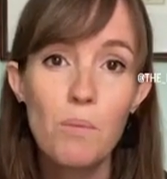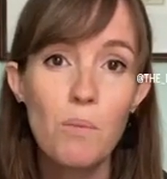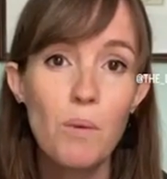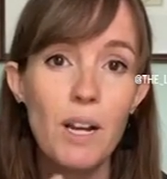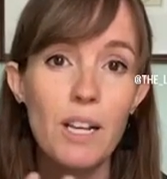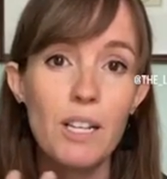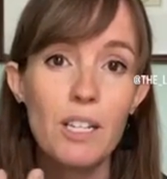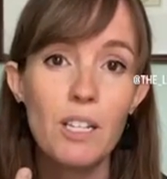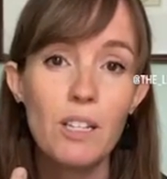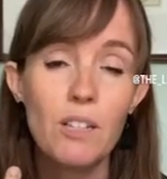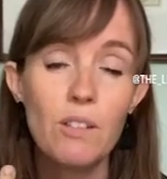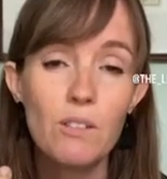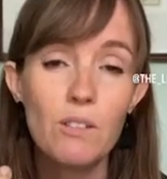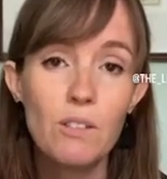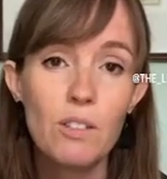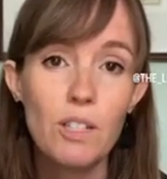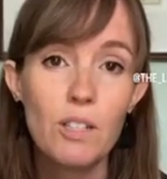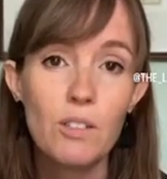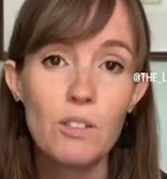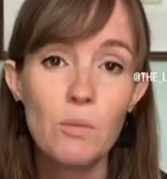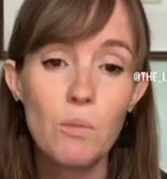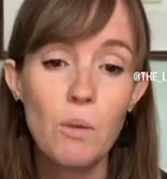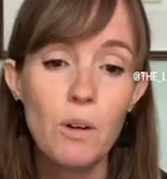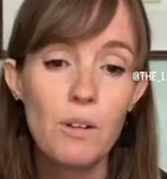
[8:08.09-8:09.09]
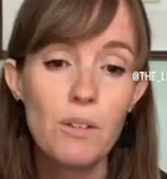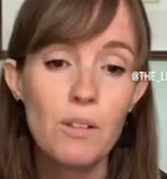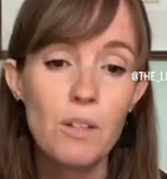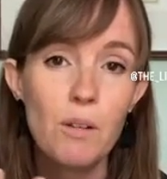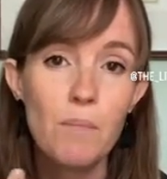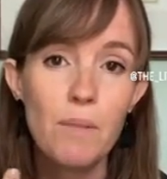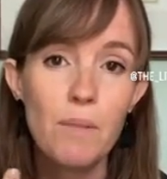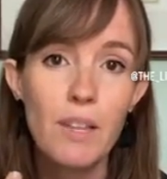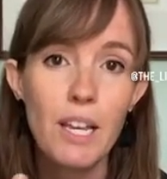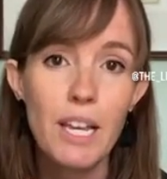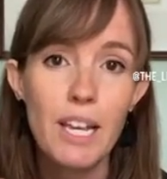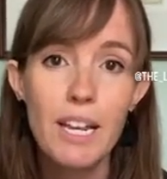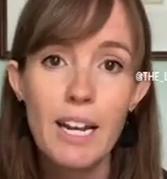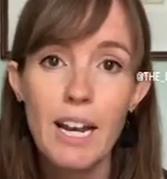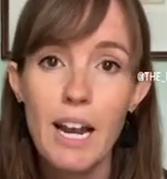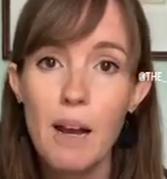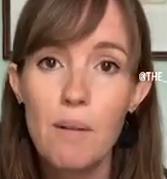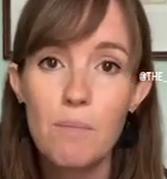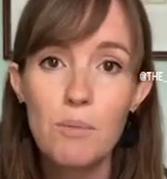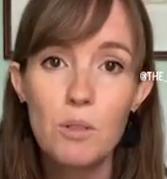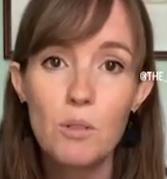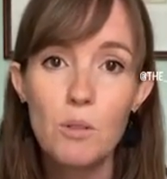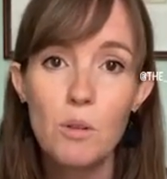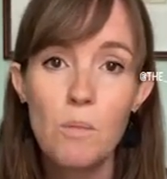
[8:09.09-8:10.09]
where you swallow them and they can
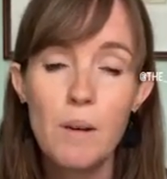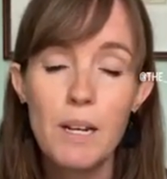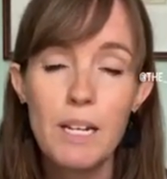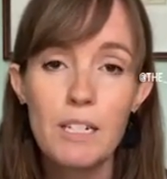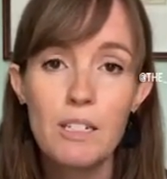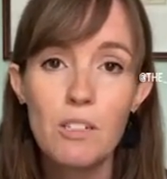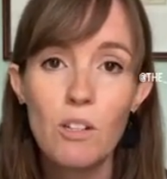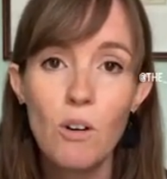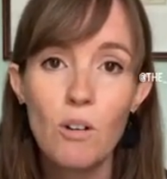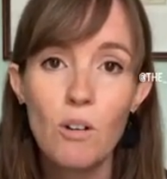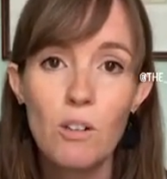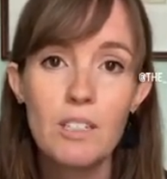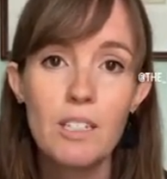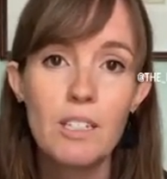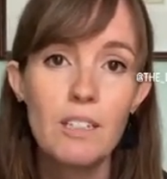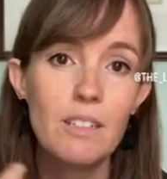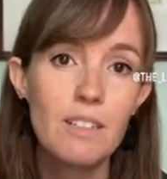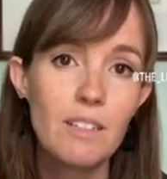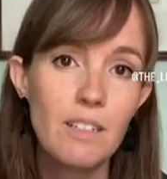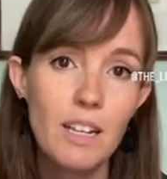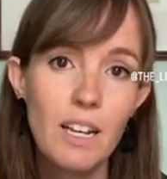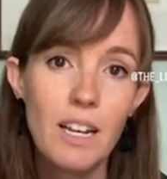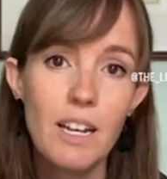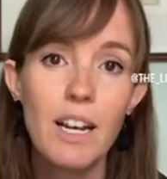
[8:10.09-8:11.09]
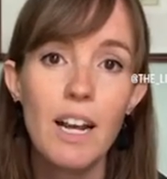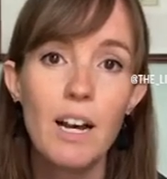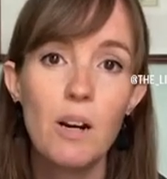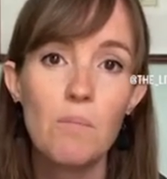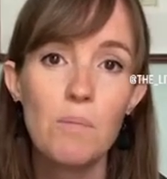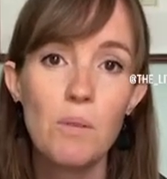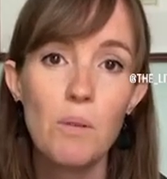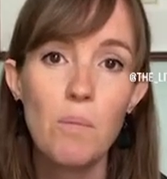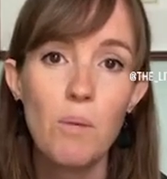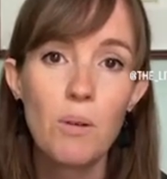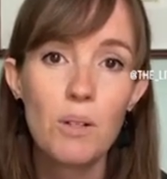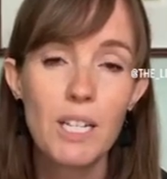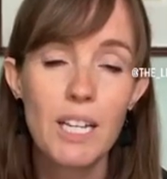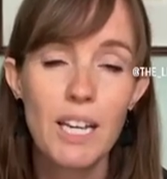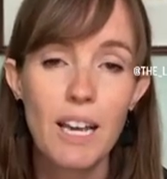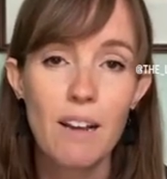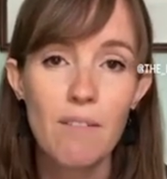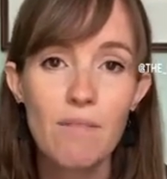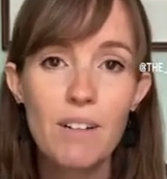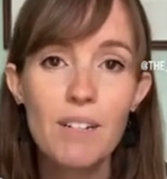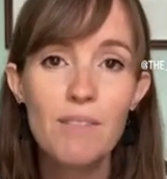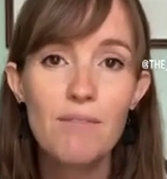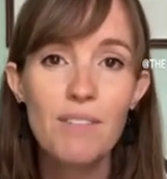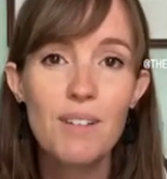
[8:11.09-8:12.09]
absorb any toxins and help your body get
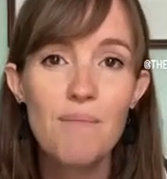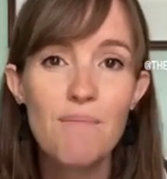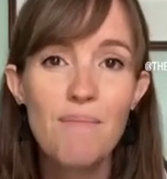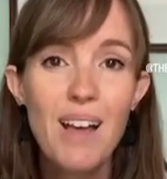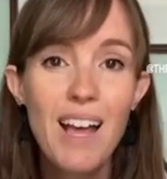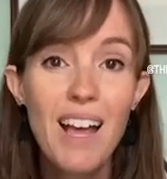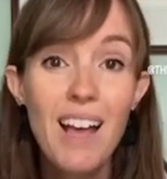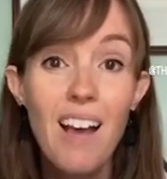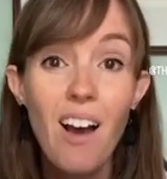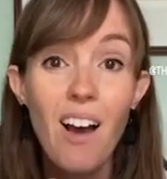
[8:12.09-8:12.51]
rid of them.